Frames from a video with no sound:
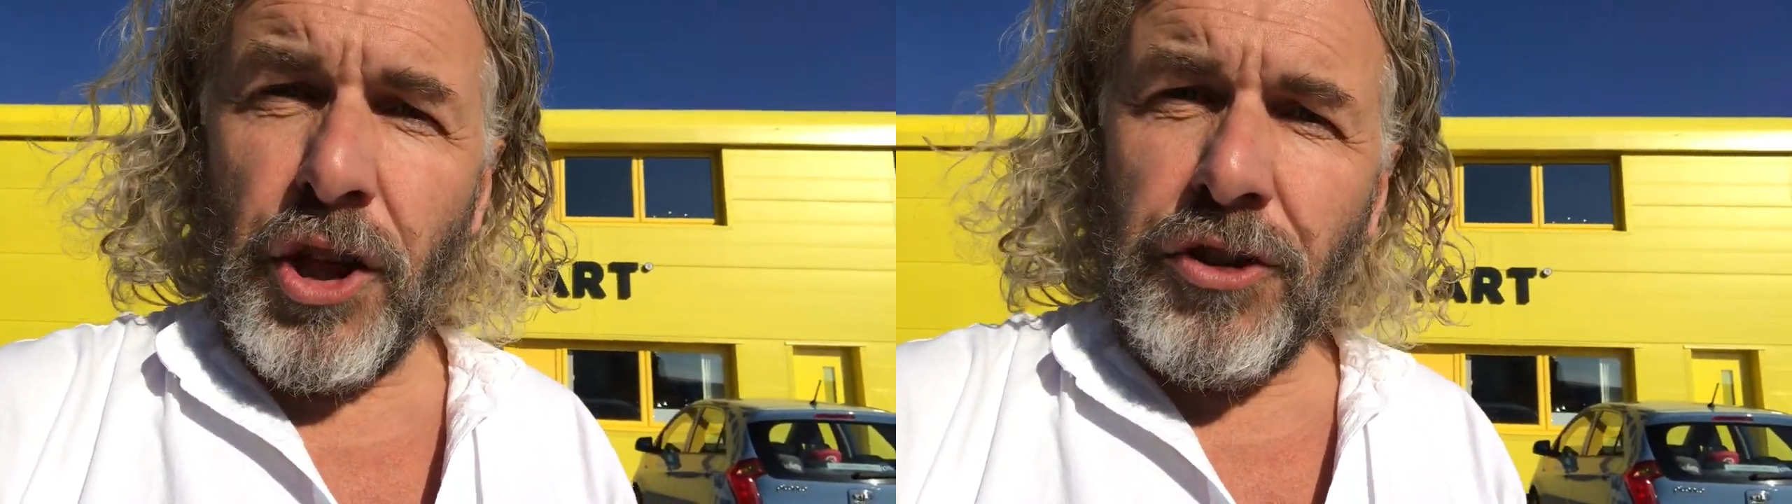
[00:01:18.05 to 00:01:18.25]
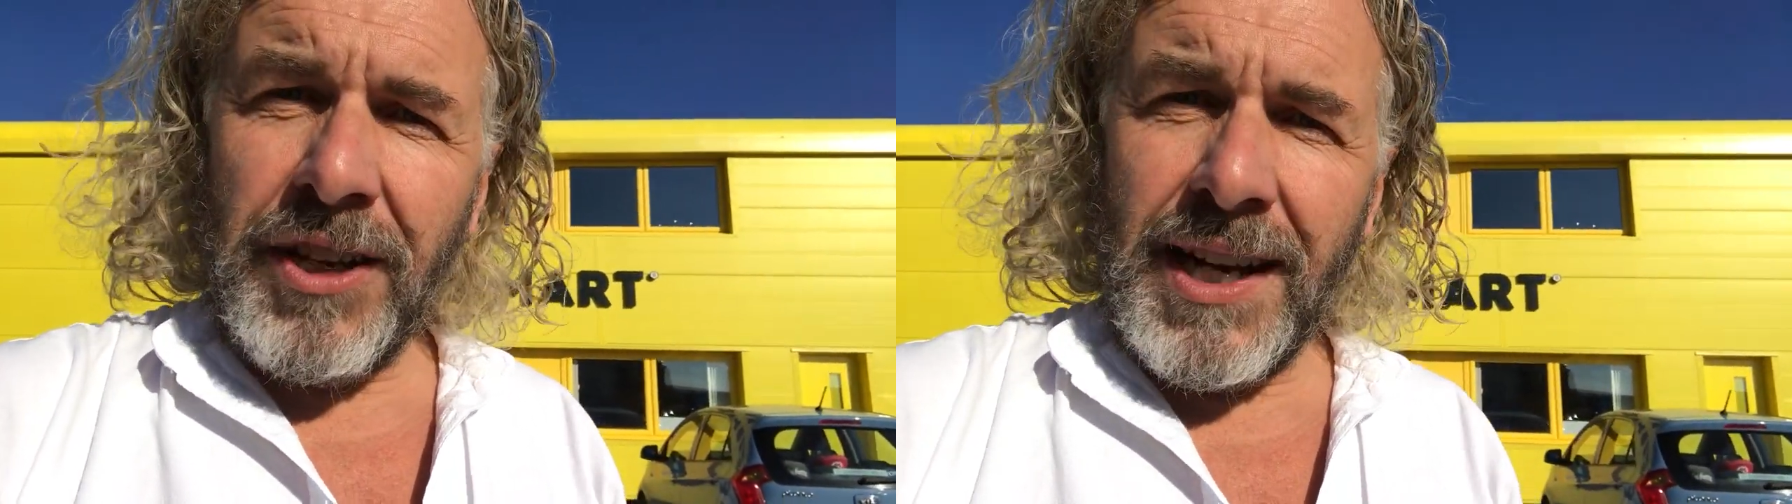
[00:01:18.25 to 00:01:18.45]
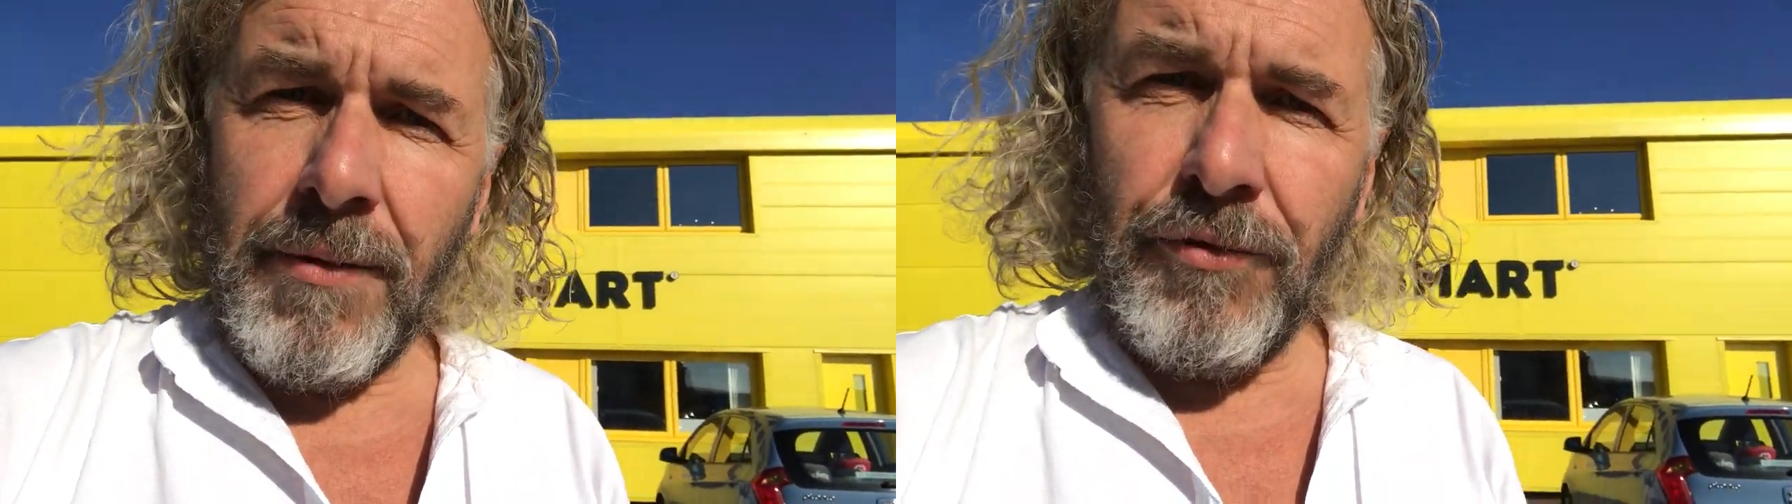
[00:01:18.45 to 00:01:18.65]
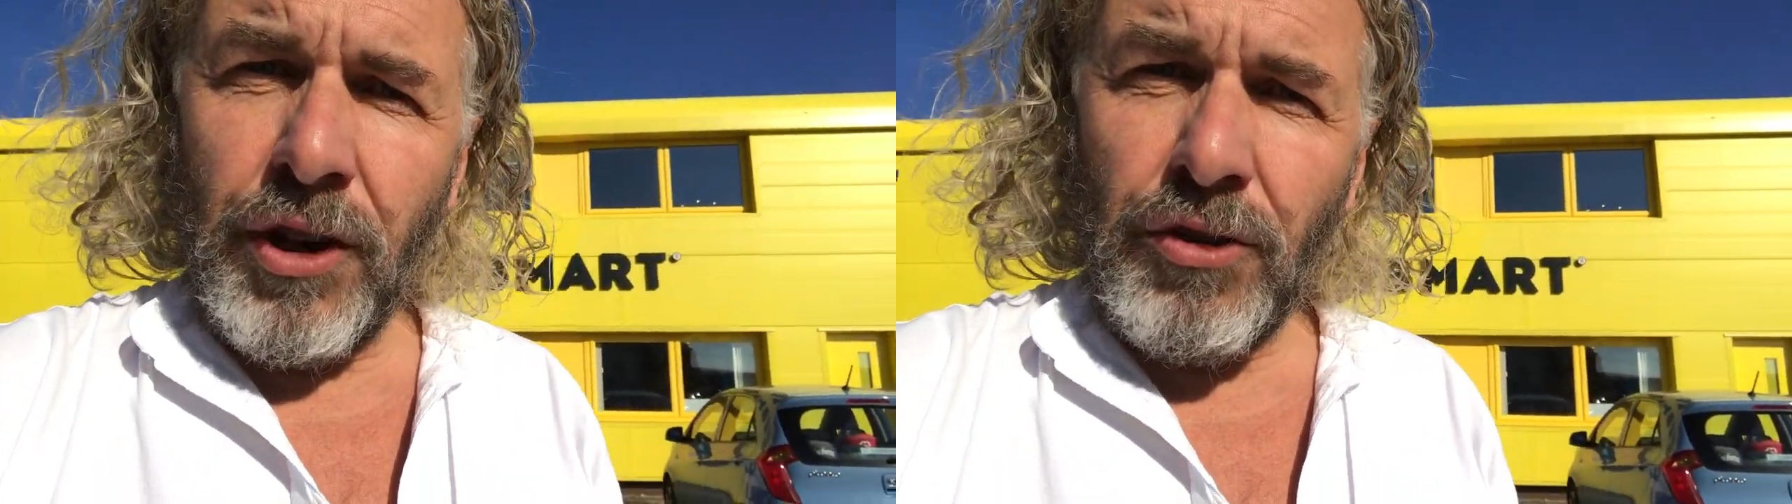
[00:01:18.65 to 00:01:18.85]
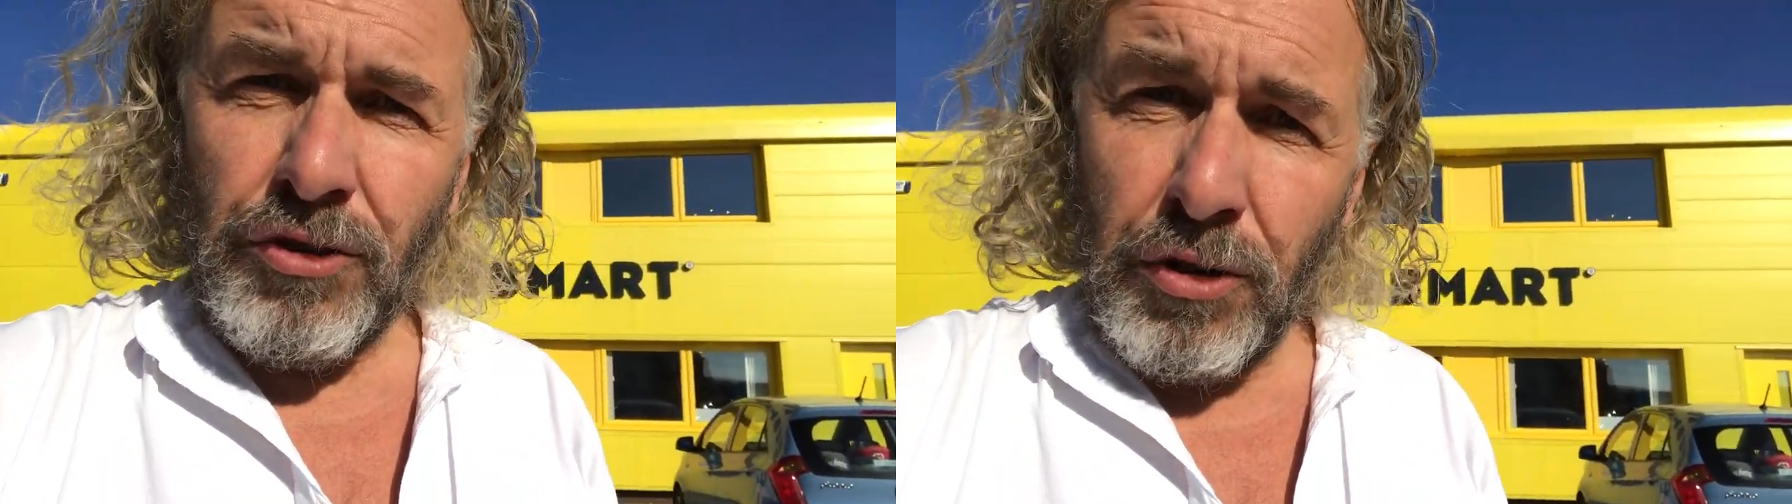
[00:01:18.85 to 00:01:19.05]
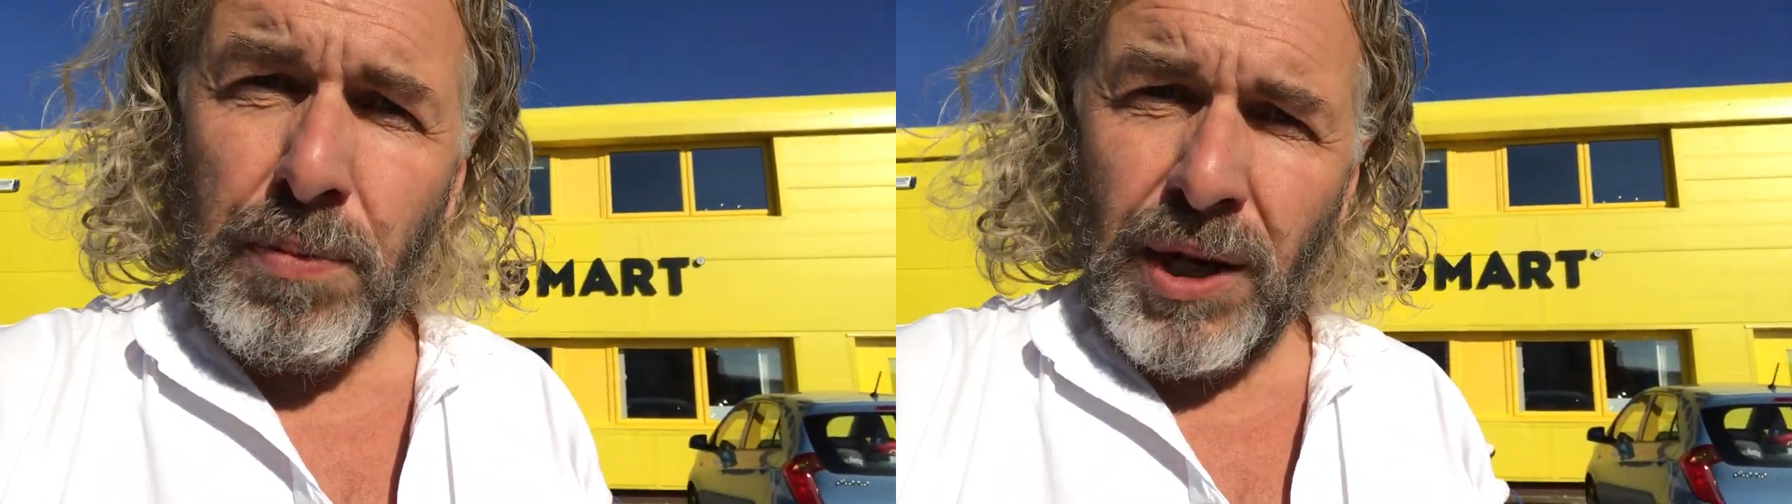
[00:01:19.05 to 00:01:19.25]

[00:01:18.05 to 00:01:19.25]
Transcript: 13 amp fuse, so it's